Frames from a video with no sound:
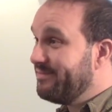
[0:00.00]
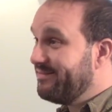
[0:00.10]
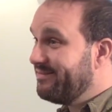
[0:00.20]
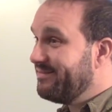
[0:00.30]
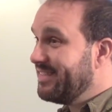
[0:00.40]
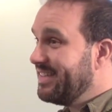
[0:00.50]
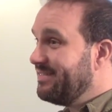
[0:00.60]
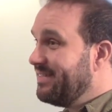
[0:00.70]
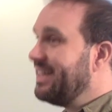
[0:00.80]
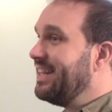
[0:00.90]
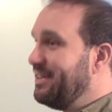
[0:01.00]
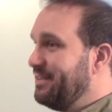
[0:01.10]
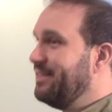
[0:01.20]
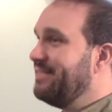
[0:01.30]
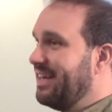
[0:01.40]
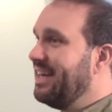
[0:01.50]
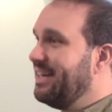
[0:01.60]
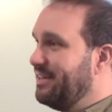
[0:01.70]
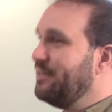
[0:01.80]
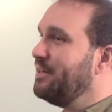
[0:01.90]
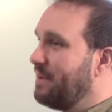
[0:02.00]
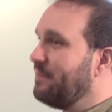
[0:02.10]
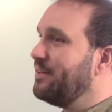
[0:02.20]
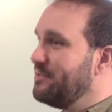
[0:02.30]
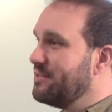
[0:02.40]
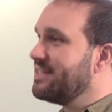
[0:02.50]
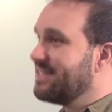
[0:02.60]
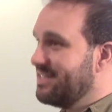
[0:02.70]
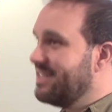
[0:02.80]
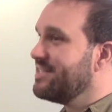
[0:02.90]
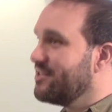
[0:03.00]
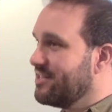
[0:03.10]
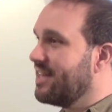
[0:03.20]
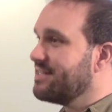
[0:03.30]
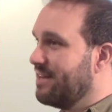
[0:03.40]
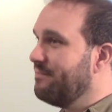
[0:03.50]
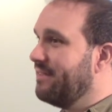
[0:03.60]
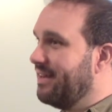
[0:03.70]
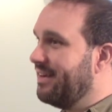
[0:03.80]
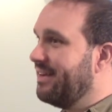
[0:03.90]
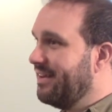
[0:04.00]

them. Right. But you, they need, you need to be able to use this, because this looks like something that,